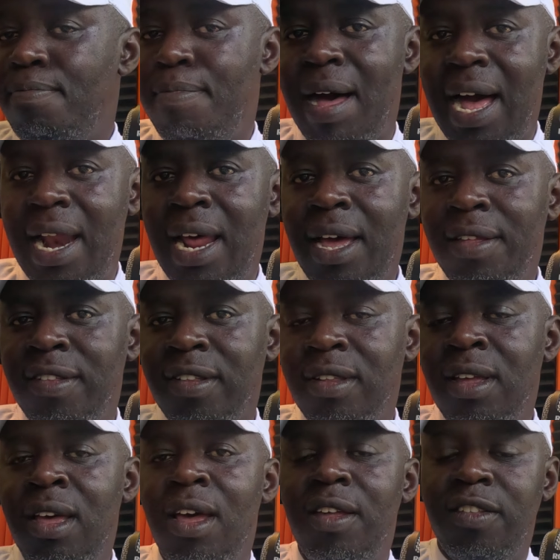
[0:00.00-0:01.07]

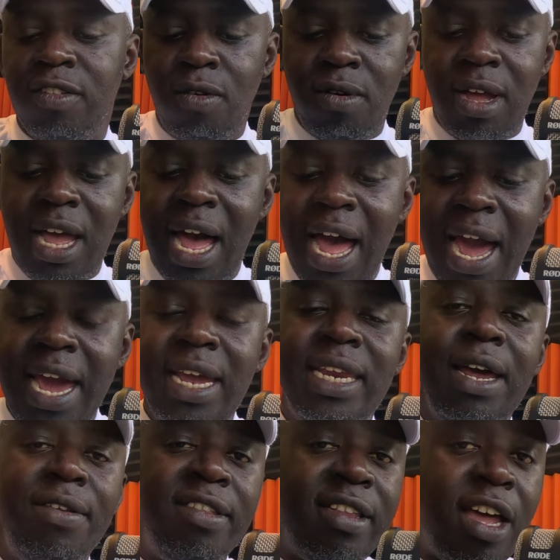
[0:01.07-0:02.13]
balance. So guys,
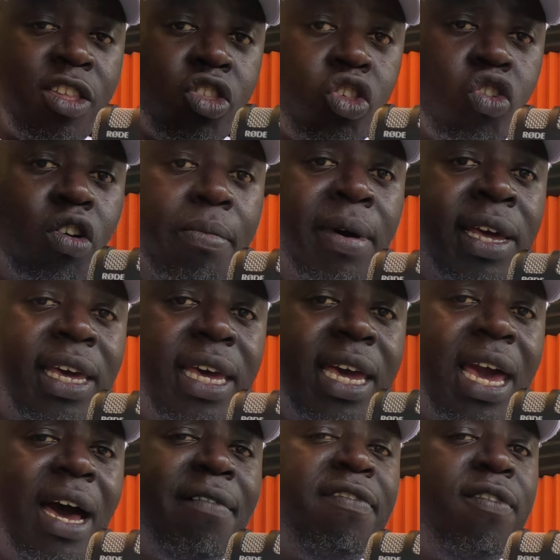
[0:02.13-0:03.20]
there is a job
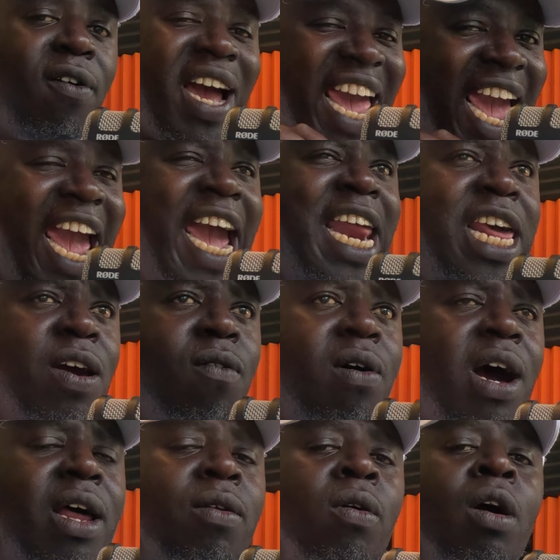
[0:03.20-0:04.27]
here for
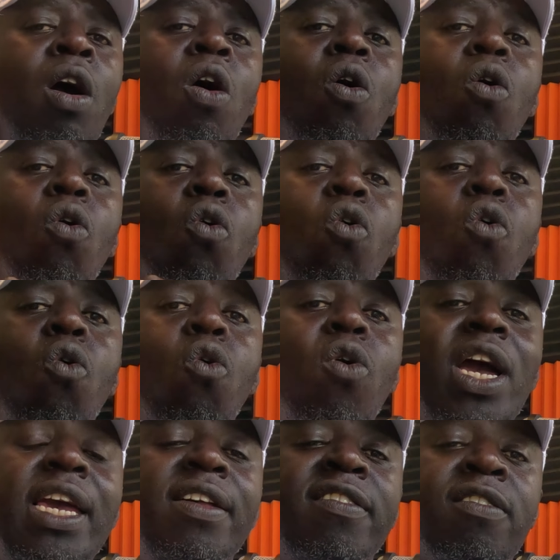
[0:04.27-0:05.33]
anyone
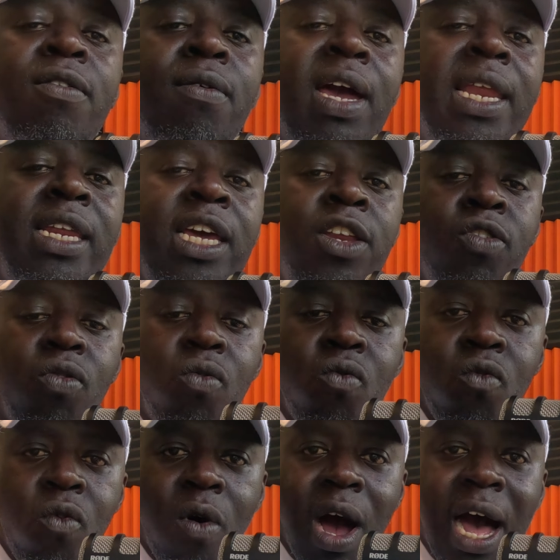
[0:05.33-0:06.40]
who is ready to
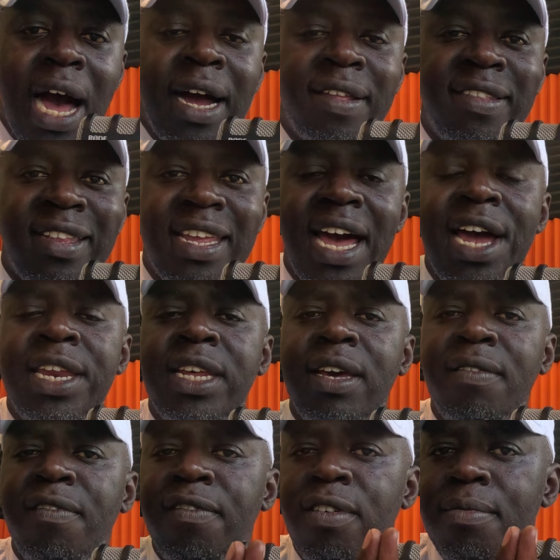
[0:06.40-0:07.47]
work
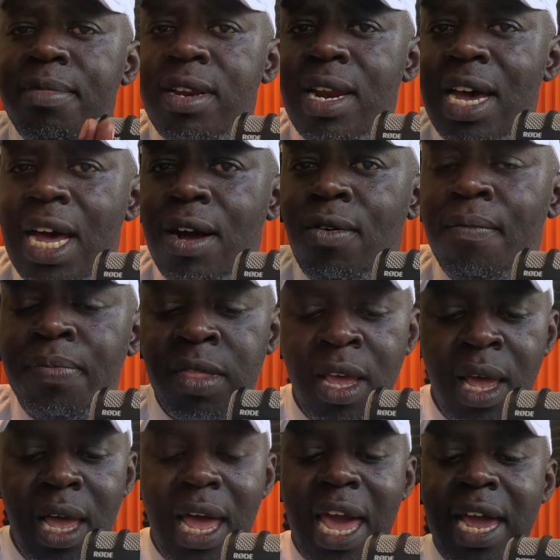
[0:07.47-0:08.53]
starting from now.
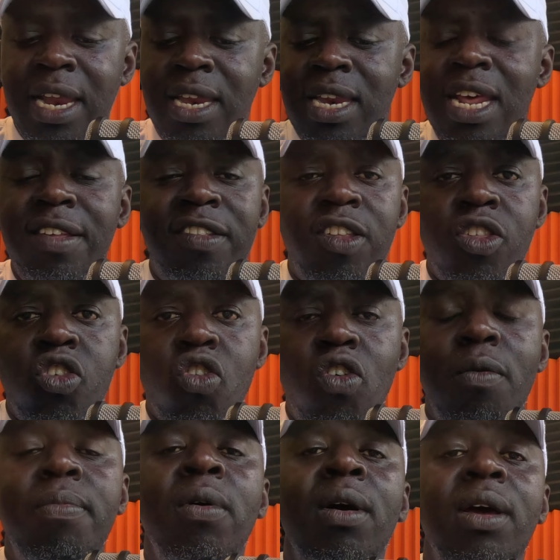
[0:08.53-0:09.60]
And this
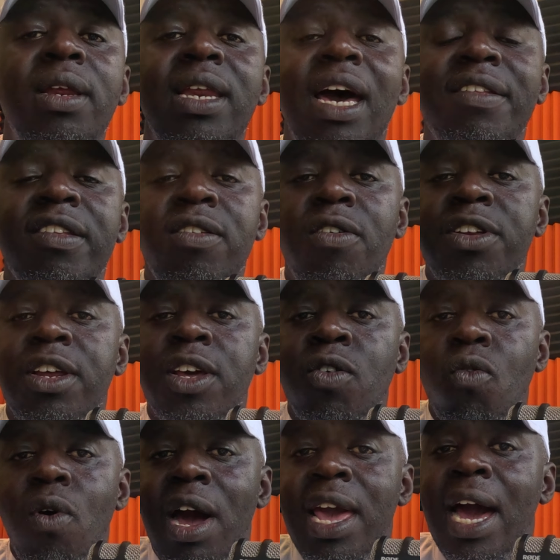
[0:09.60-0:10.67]
job does not
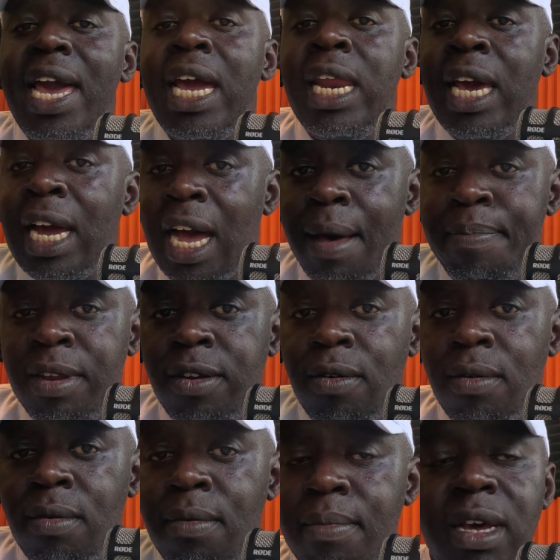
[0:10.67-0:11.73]
require any capital
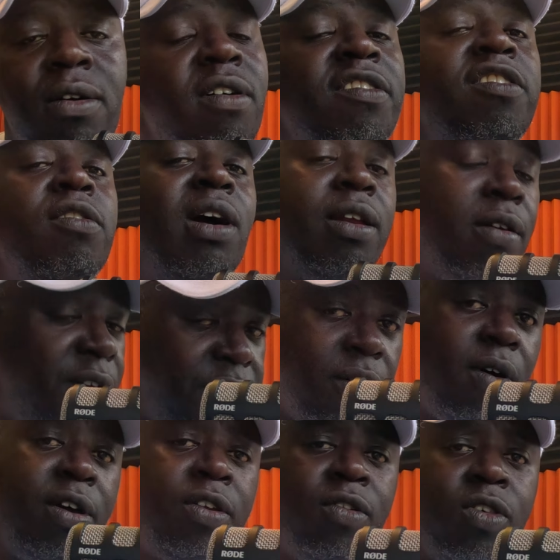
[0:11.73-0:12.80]
because you are not
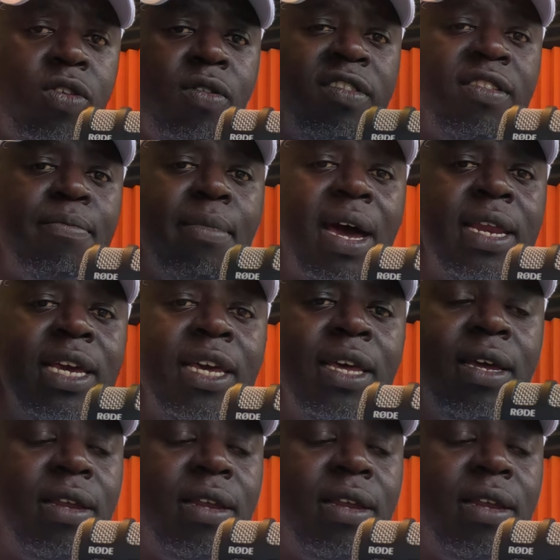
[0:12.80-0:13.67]
going to use money.